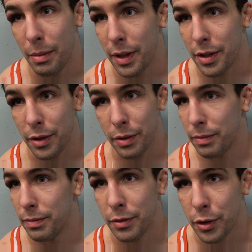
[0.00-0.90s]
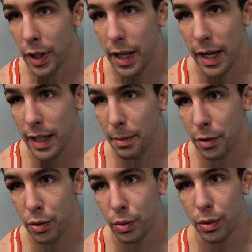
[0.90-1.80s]
I mean, it's a great academic
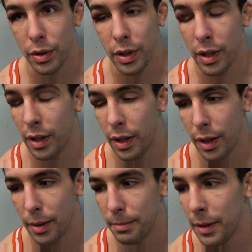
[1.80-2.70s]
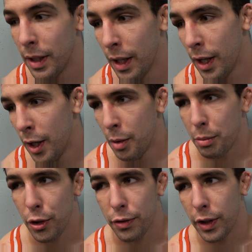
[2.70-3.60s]
school. Um,
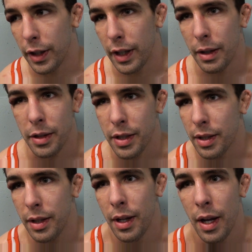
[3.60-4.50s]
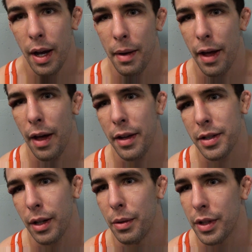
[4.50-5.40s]
beautiful area. I just, I, mean, I, I, just
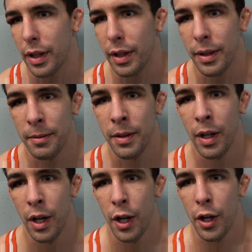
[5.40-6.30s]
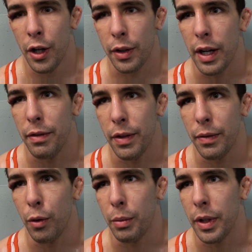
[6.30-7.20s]
thought it was a great fit
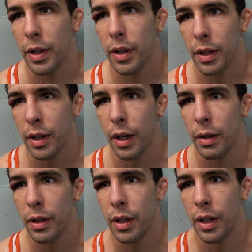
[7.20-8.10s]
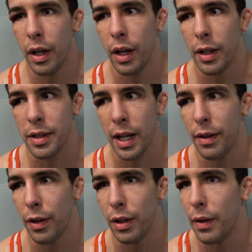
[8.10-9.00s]
for me. You know, uh, I just kind of
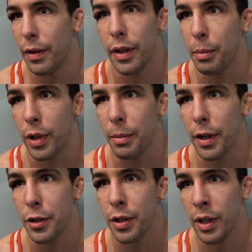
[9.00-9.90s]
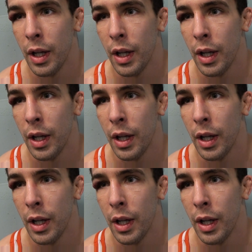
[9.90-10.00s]
fell in love with it pretty much.